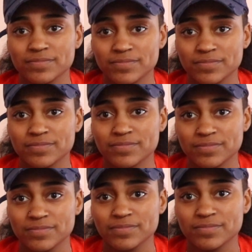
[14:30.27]

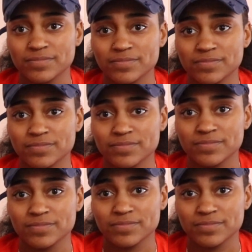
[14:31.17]

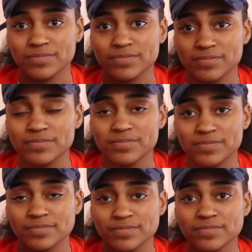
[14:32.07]

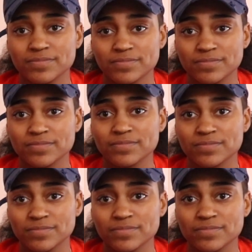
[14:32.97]

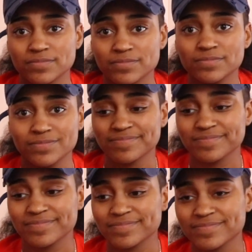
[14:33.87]

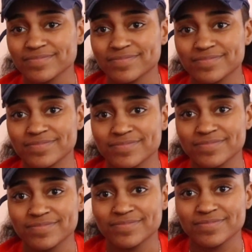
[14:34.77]

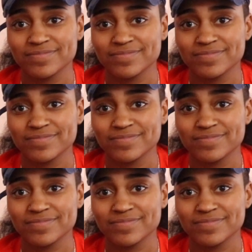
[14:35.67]
This person isn't speaking.